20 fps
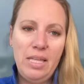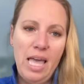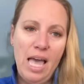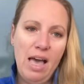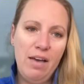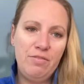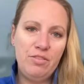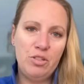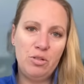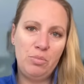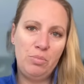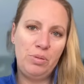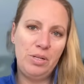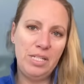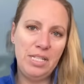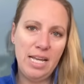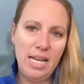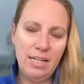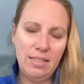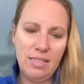have to
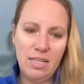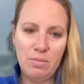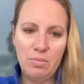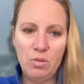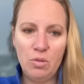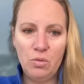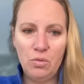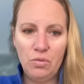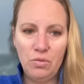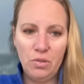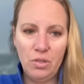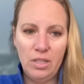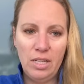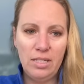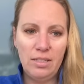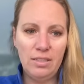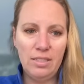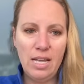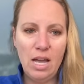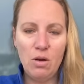protect that beautiful
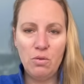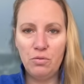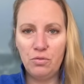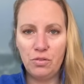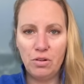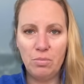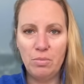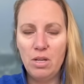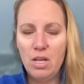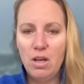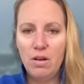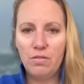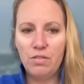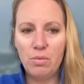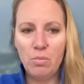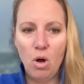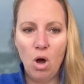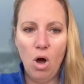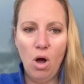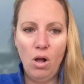little town
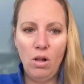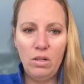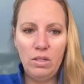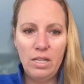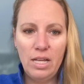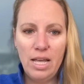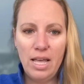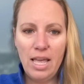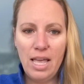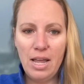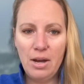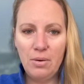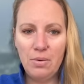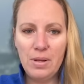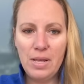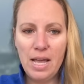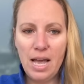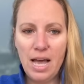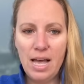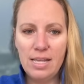from all
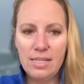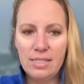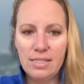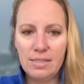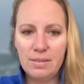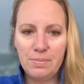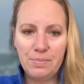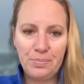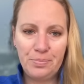areas.